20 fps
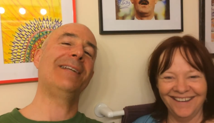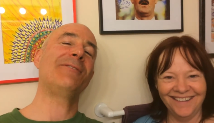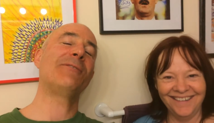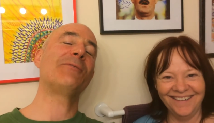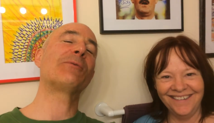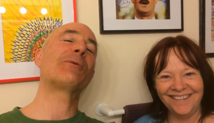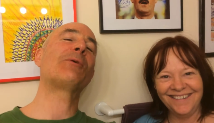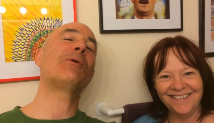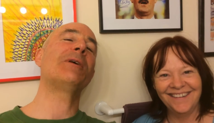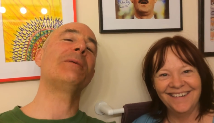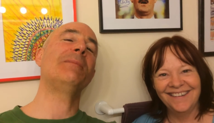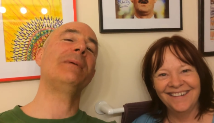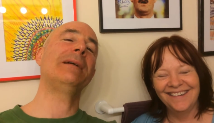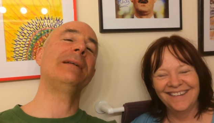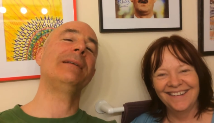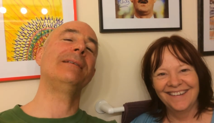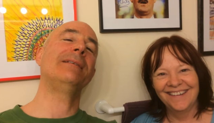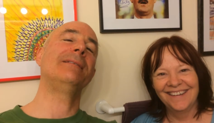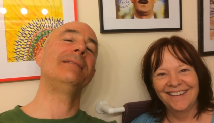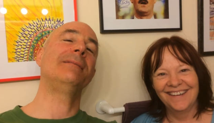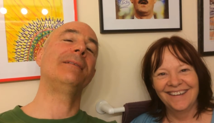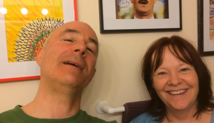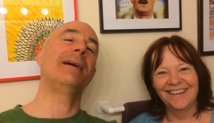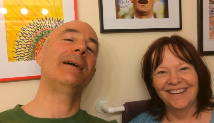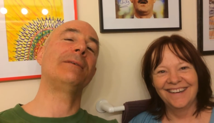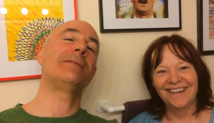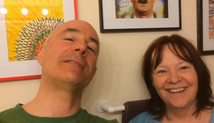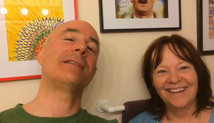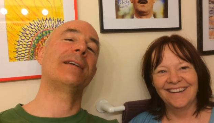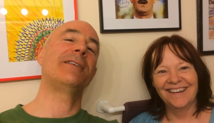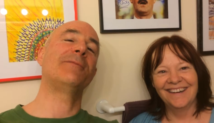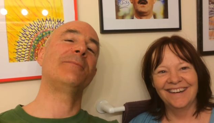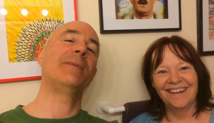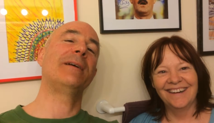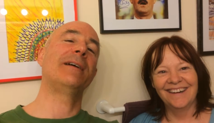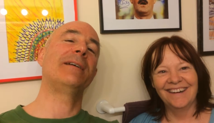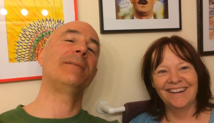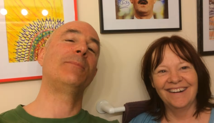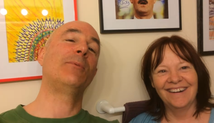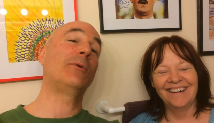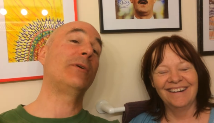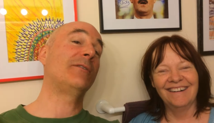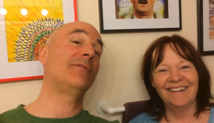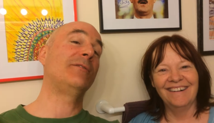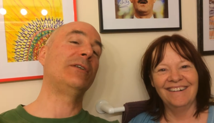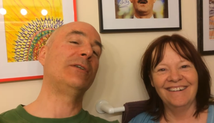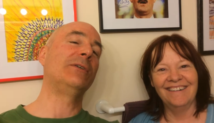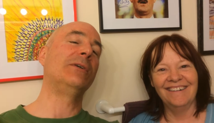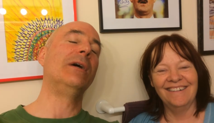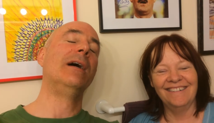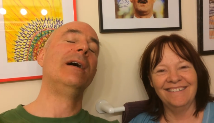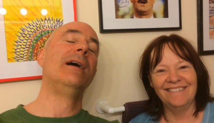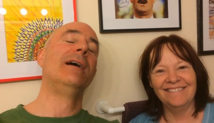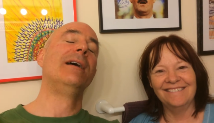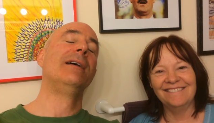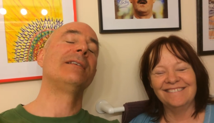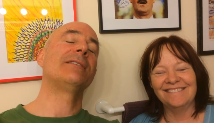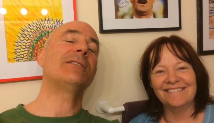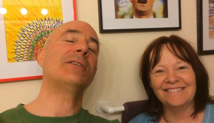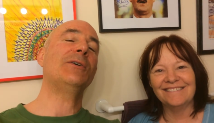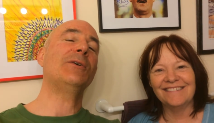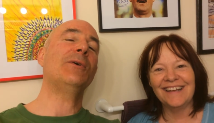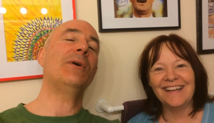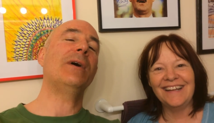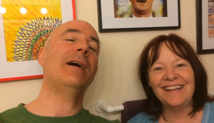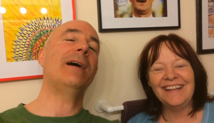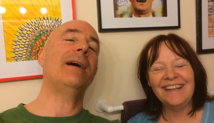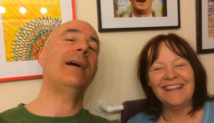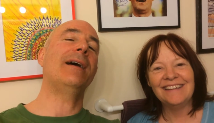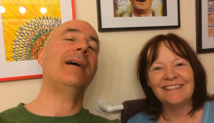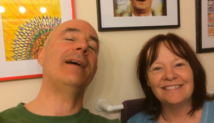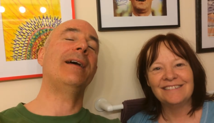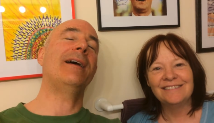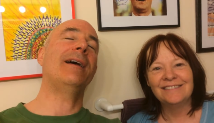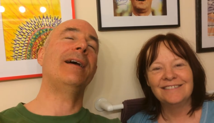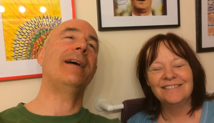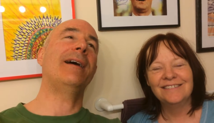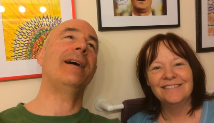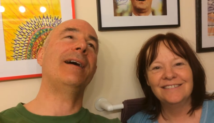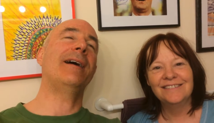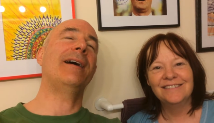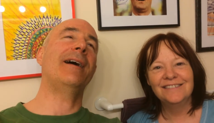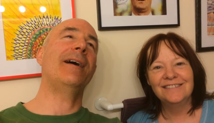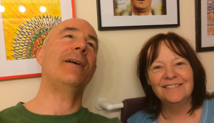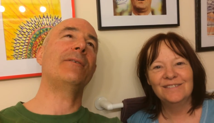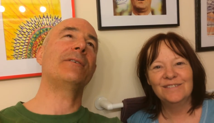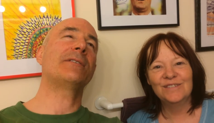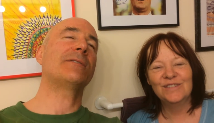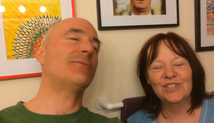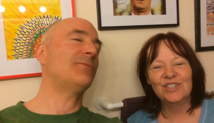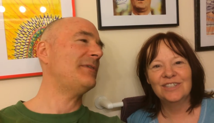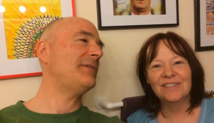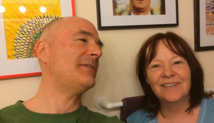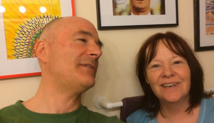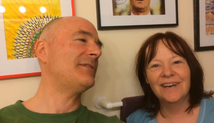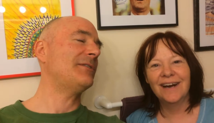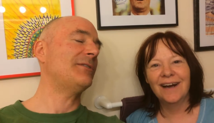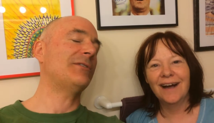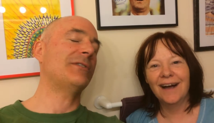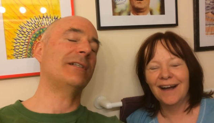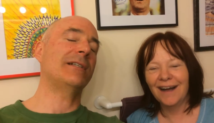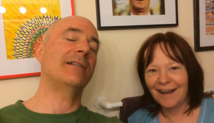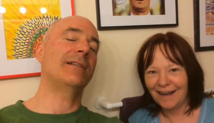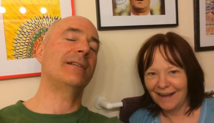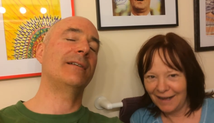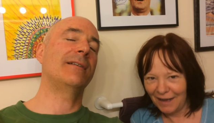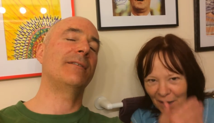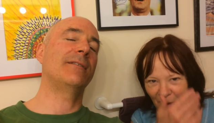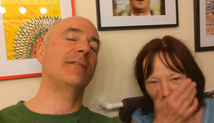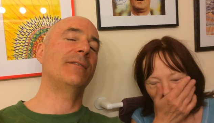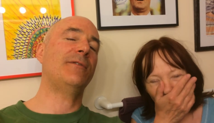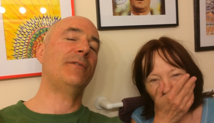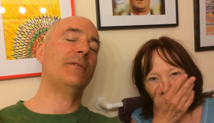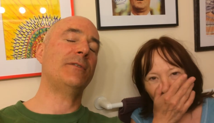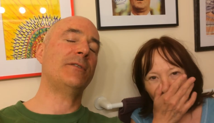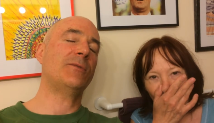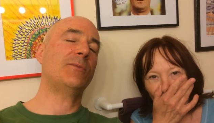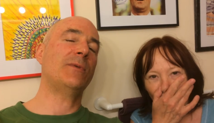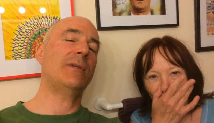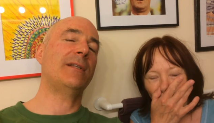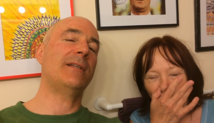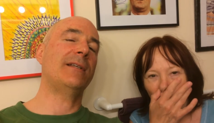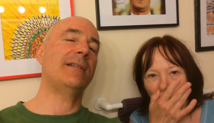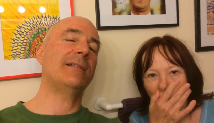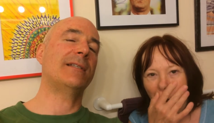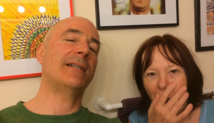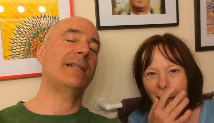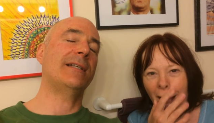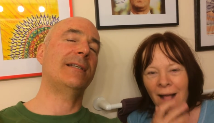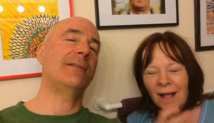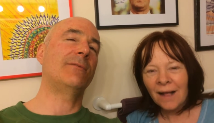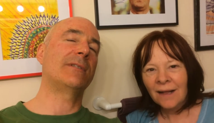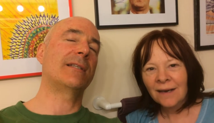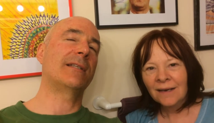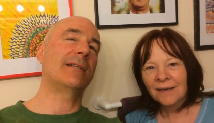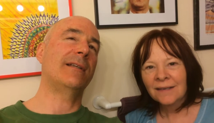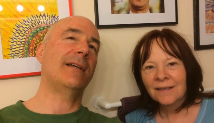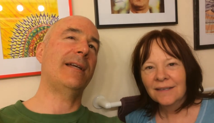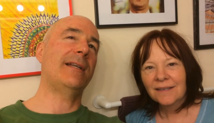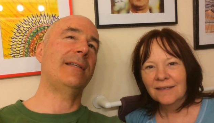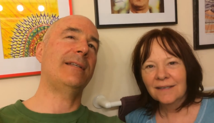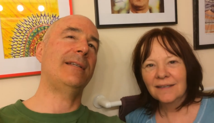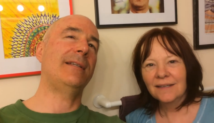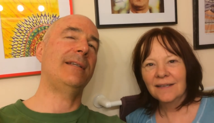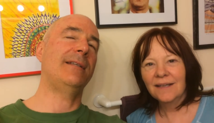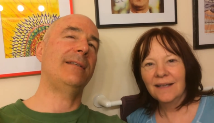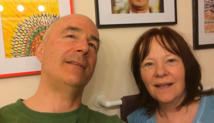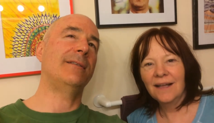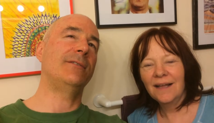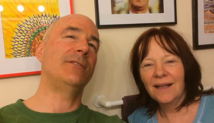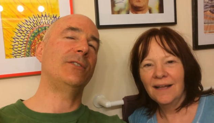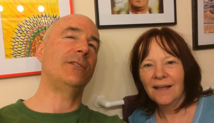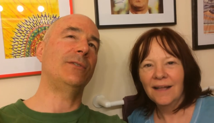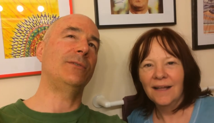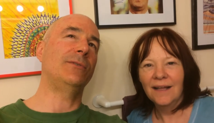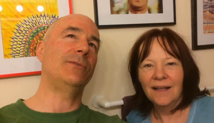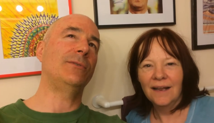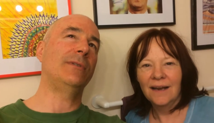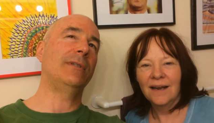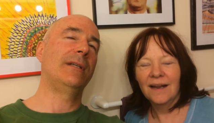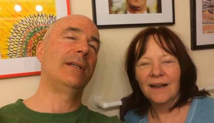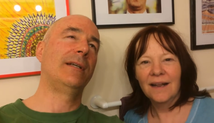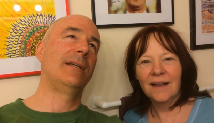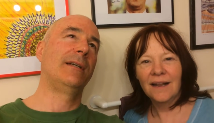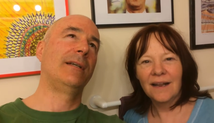Speaker 1: hitting the record button outside of my point of view. Oh, so I was researching. The first one of these I did was the 19th of June,